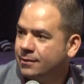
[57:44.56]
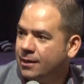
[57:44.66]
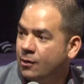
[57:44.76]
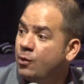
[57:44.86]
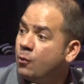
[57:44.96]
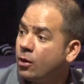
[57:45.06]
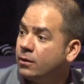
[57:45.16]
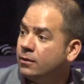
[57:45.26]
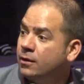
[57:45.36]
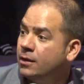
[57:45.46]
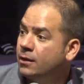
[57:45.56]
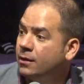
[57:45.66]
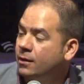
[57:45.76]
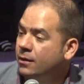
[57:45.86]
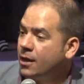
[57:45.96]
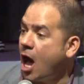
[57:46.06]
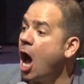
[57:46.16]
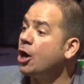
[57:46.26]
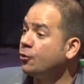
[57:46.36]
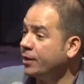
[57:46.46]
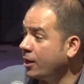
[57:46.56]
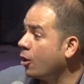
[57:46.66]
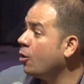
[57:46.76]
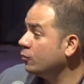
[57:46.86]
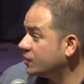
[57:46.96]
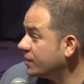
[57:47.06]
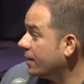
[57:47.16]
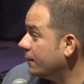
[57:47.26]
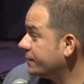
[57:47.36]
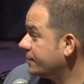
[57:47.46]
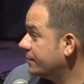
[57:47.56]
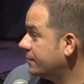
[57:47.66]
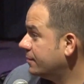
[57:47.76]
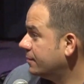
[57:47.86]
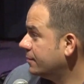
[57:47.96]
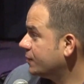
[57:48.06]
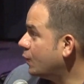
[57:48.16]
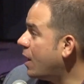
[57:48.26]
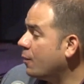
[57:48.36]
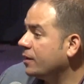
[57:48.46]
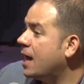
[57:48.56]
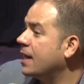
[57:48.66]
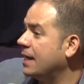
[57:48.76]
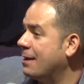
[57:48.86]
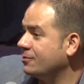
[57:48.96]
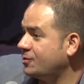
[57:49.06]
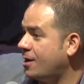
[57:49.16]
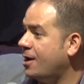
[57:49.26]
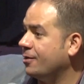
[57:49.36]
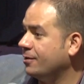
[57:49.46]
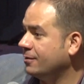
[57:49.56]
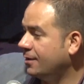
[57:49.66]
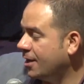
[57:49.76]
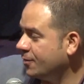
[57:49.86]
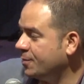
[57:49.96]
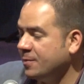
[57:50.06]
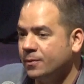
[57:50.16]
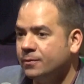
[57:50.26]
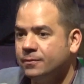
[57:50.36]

And we weren't honoring our own selves. So, why would God allow us to honor other people?